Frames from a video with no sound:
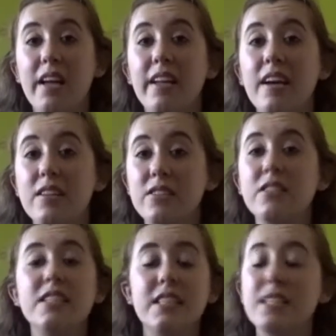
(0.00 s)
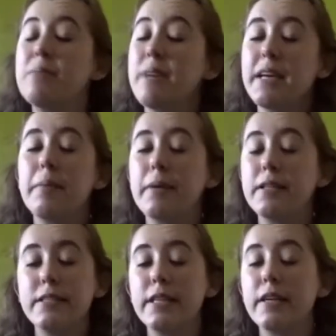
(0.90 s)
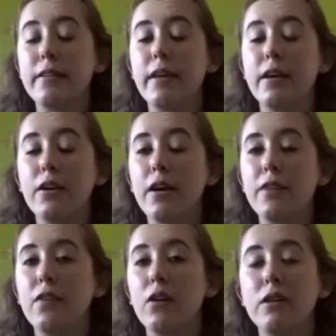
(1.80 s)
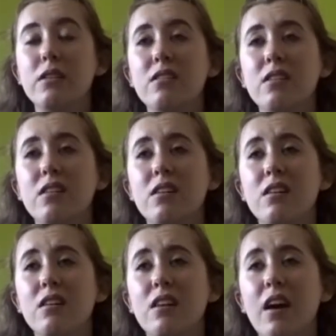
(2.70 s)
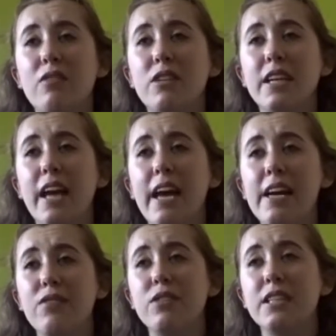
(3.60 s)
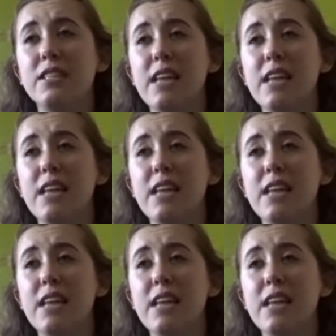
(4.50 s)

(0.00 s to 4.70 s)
Now, you may be sitting there kind of going, oh, I really hate reading